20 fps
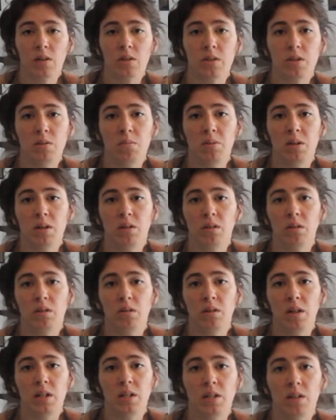also be your
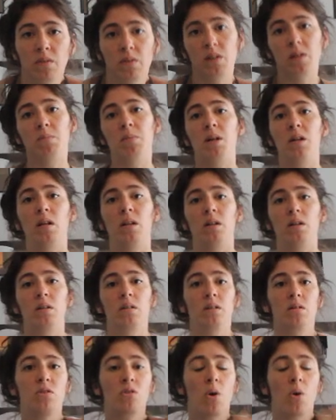creativity being
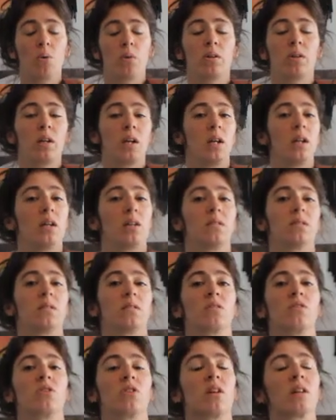totally
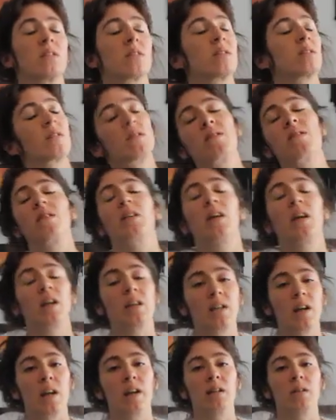just
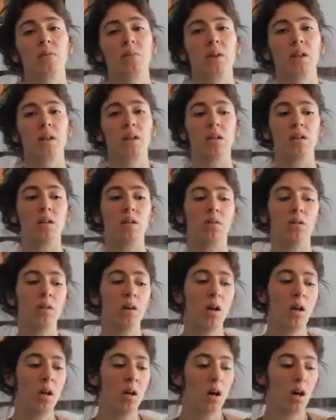ignited within you.
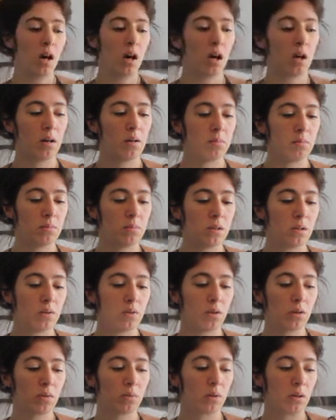You
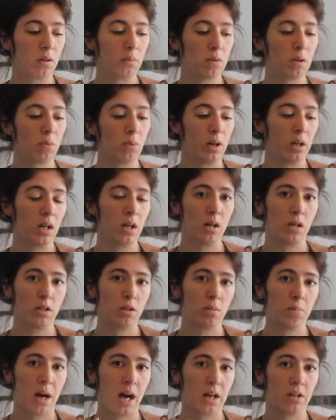could really be working on
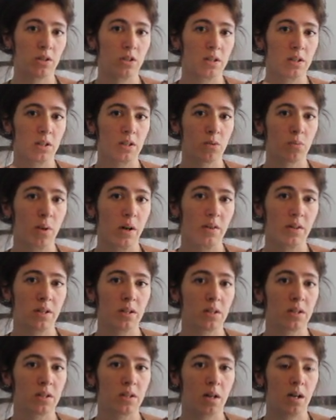your passions as well
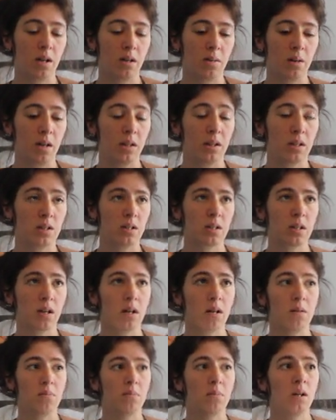as at this
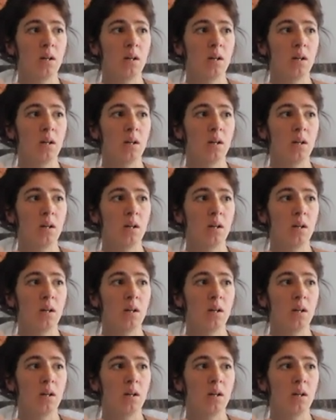time.